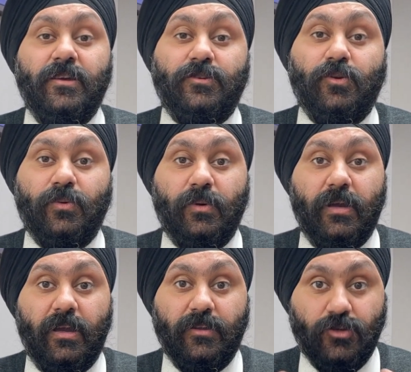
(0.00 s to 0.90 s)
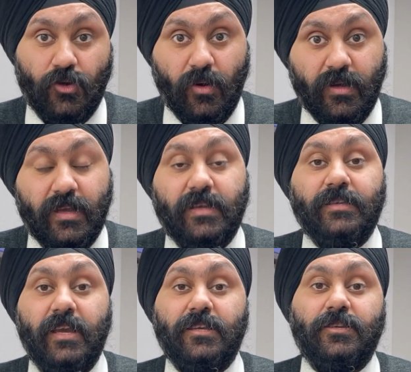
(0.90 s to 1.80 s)
So in short,
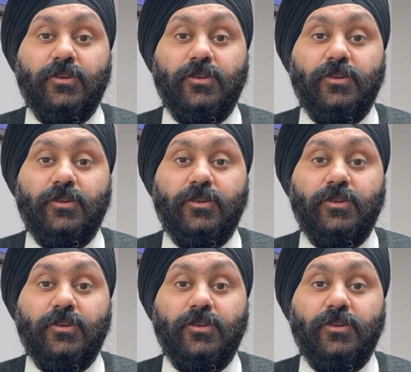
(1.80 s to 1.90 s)
yes,